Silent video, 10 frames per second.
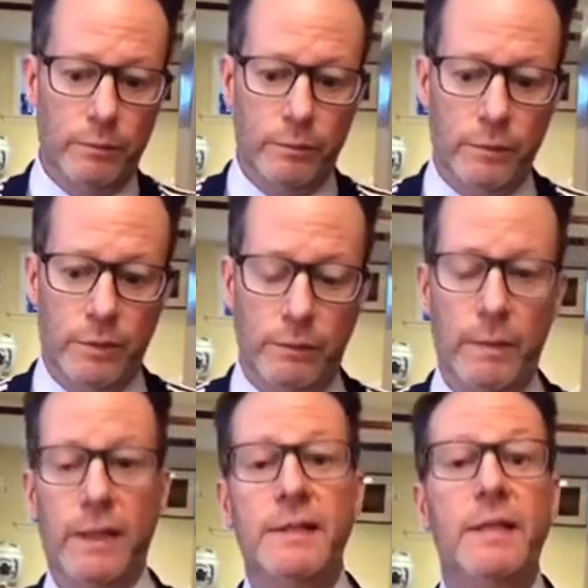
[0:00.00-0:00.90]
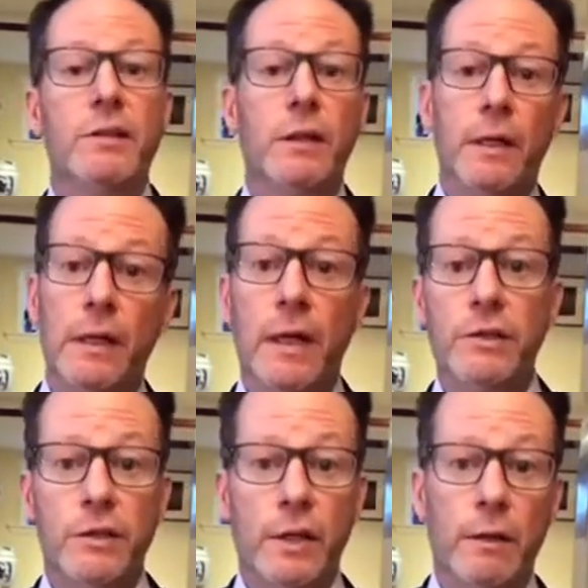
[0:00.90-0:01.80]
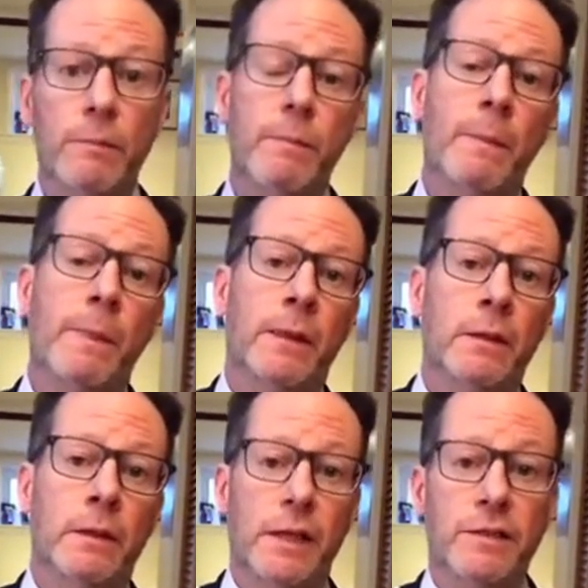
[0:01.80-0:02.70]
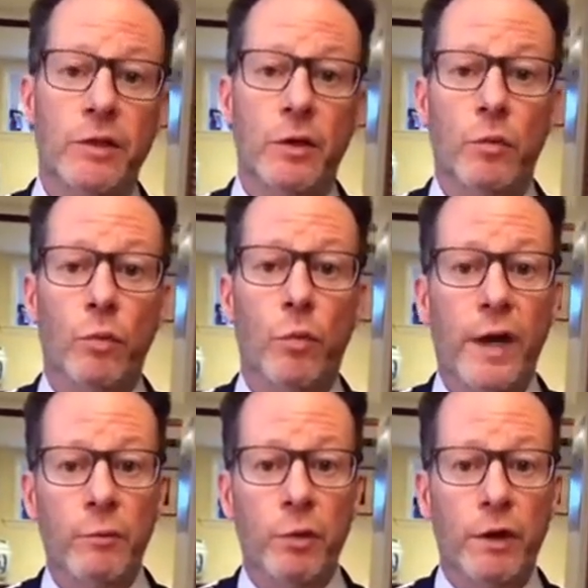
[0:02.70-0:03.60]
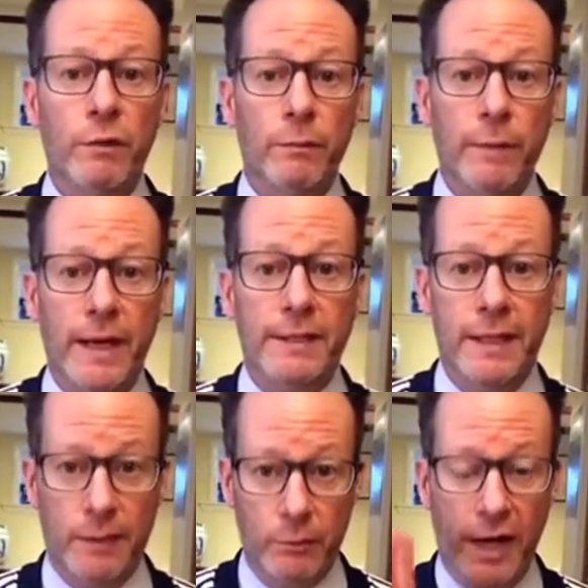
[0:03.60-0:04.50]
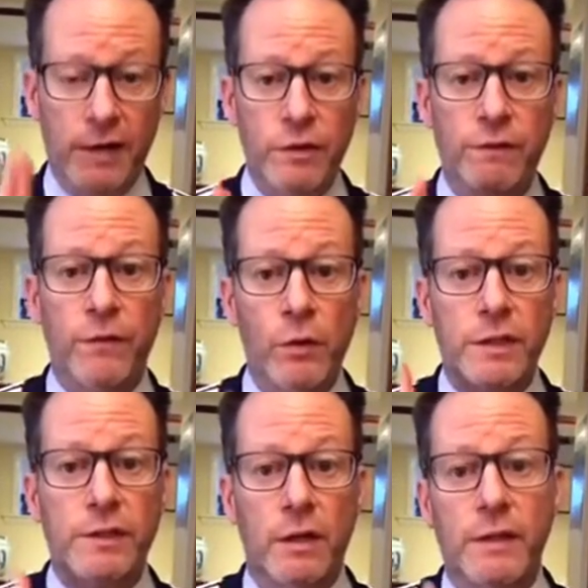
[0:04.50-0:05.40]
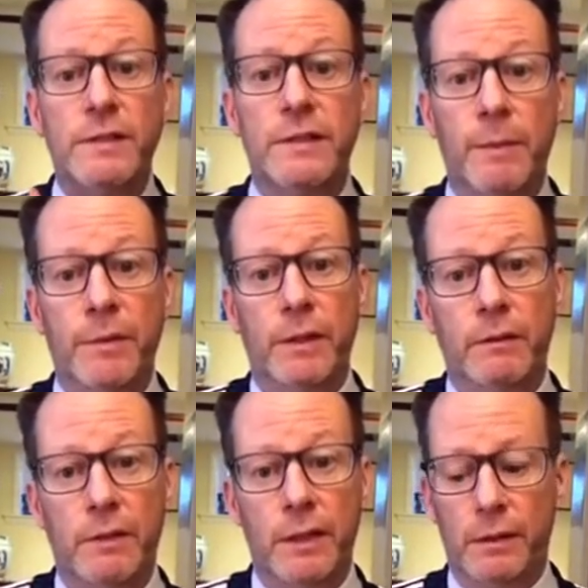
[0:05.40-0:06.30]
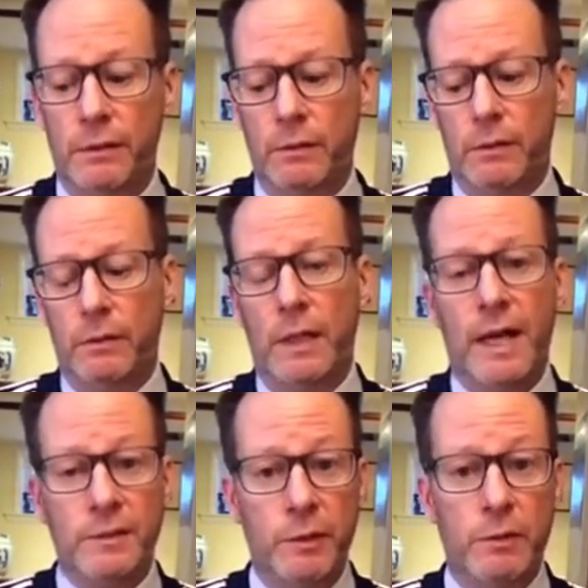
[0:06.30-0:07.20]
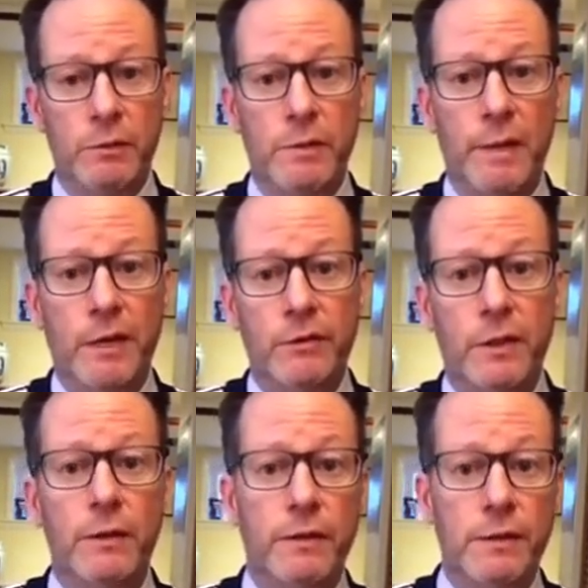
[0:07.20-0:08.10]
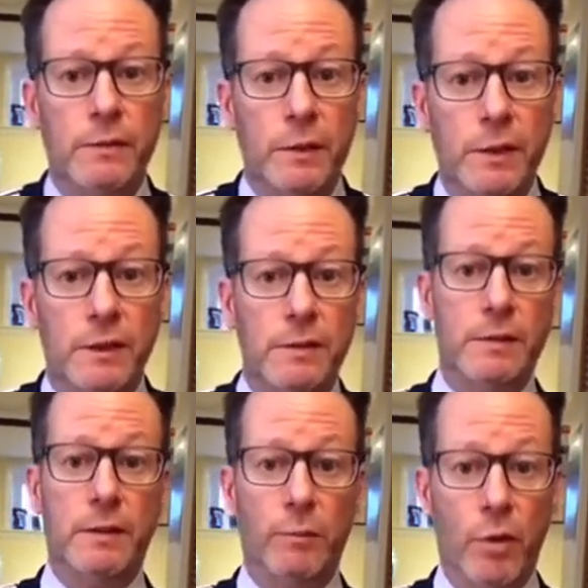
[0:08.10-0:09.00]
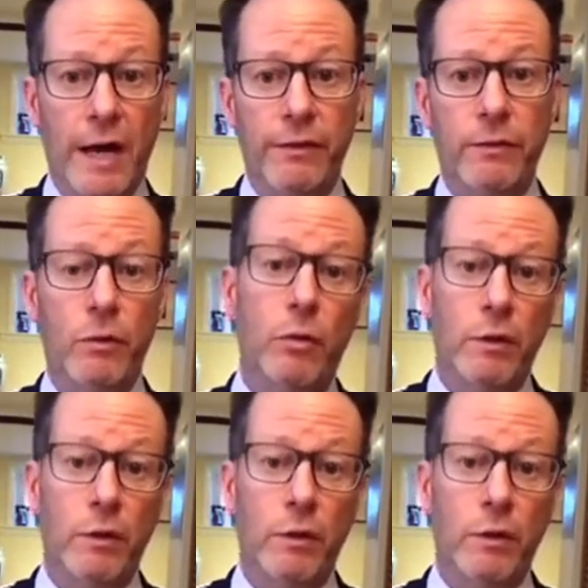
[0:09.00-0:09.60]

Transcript: meditation in a nutshell. And so when we're meditating, we're actually focused on something, right? Last week it was a mantra. This week it's the breath, or it's